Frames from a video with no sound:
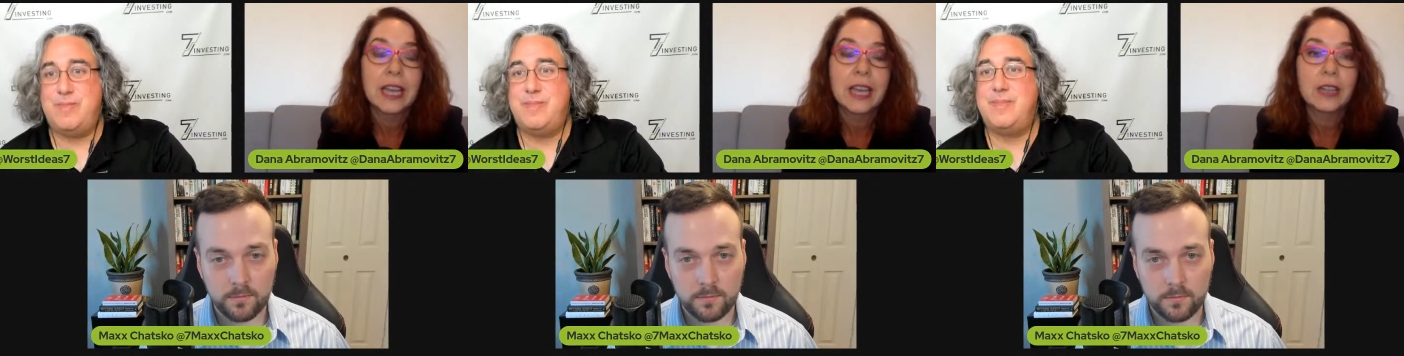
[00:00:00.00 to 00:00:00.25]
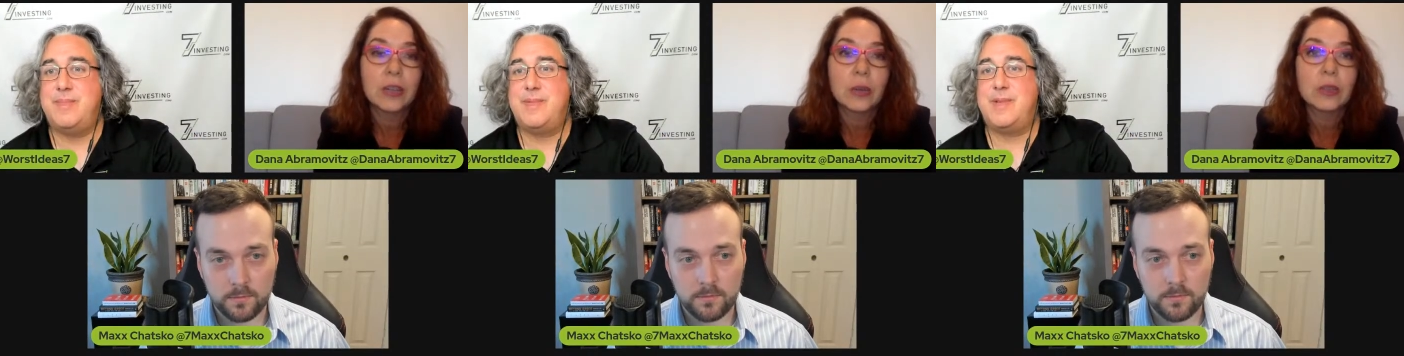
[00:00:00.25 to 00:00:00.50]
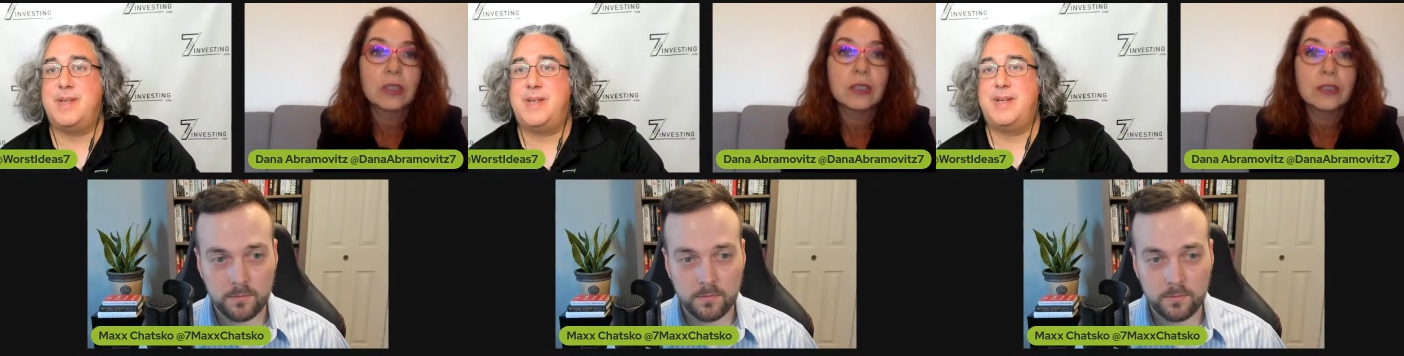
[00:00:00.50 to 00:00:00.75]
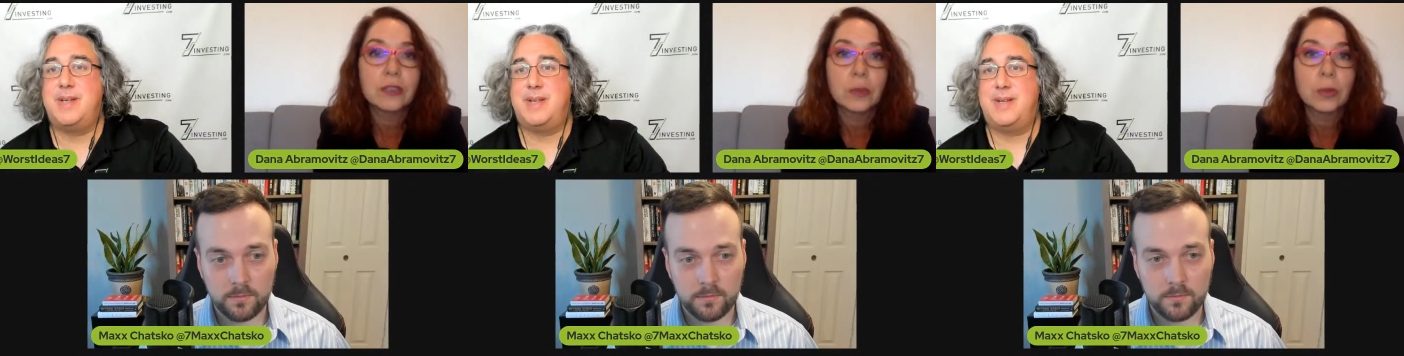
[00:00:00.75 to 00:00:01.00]
Speaker 1: in order
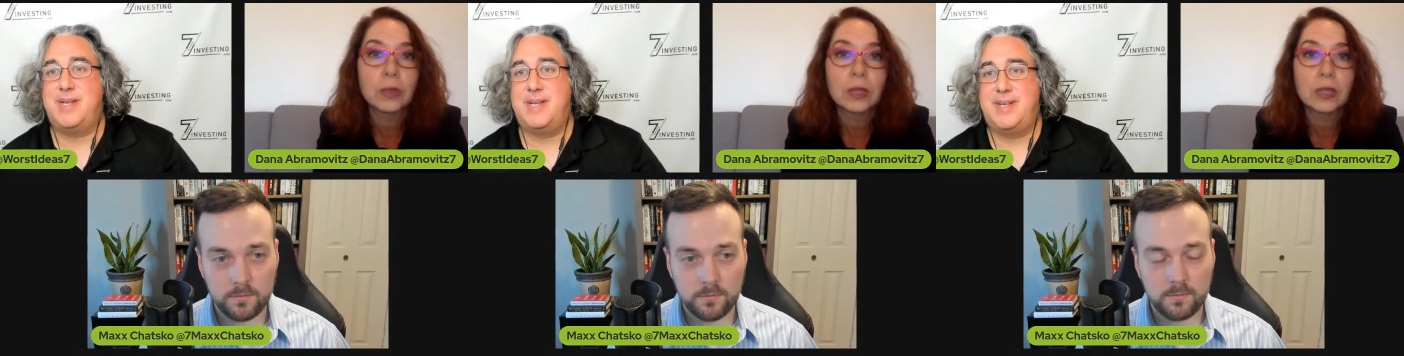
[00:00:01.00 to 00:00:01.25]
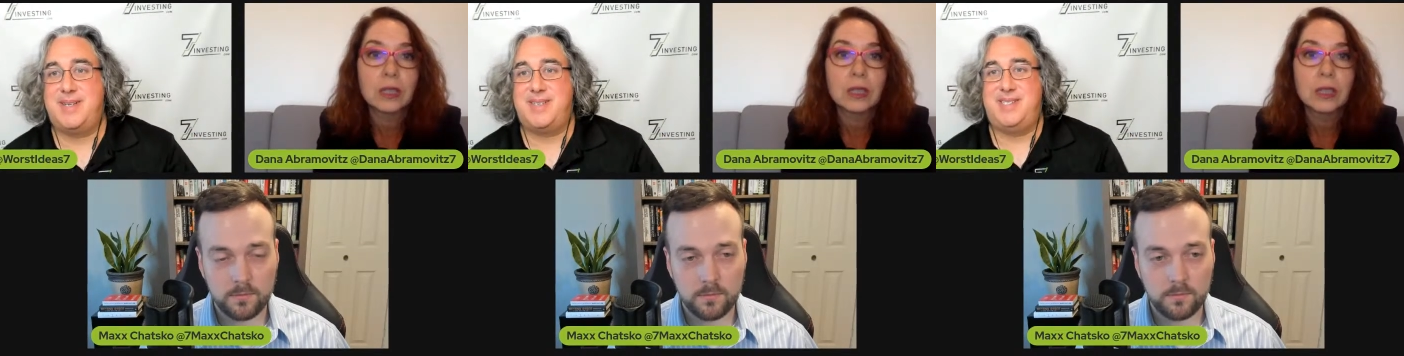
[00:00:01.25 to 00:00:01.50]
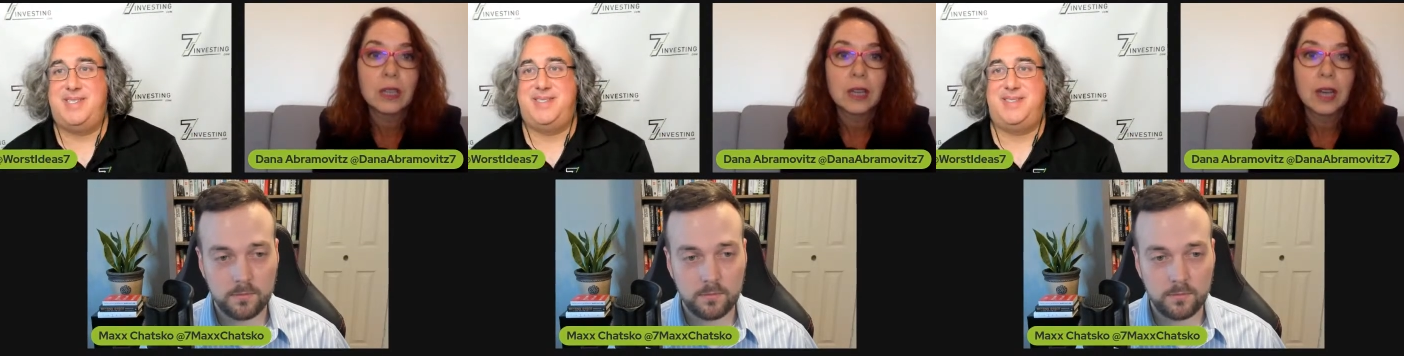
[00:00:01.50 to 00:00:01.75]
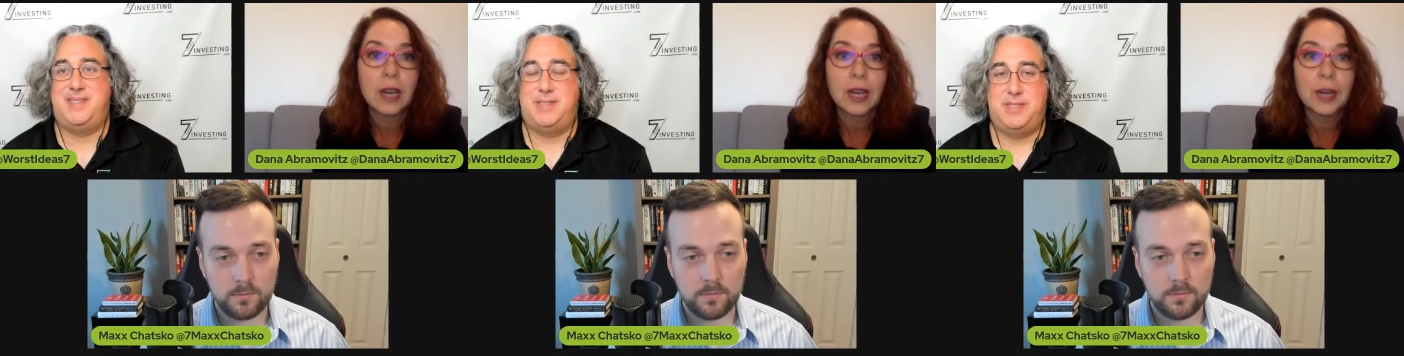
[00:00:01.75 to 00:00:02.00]
for
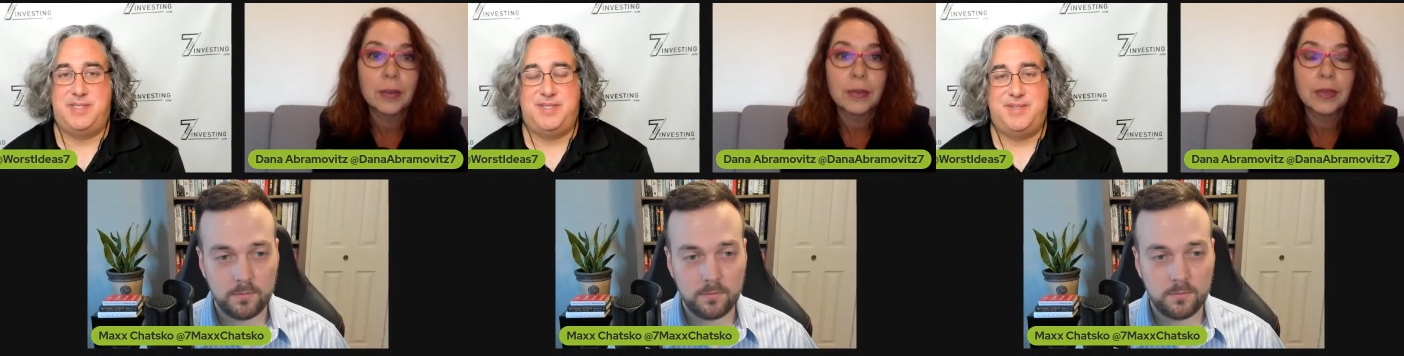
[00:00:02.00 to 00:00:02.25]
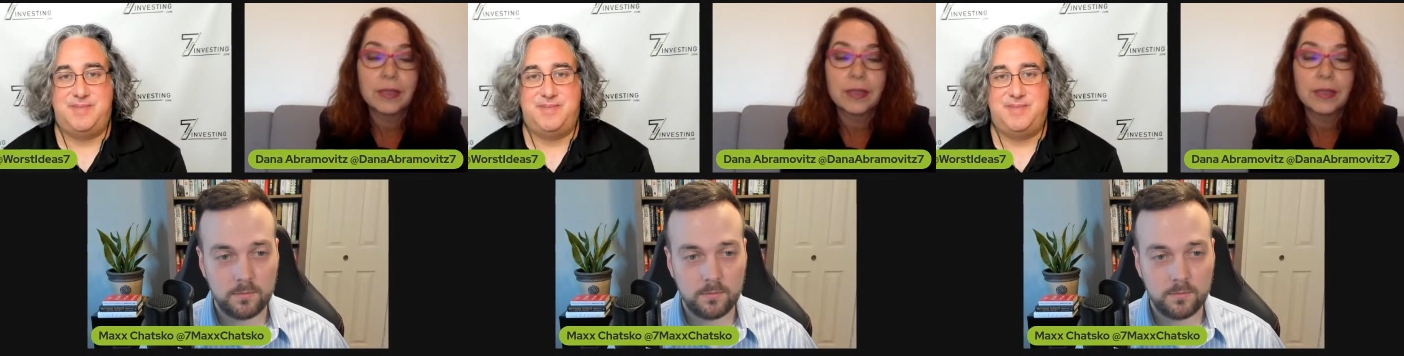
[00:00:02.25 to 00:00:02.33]
um,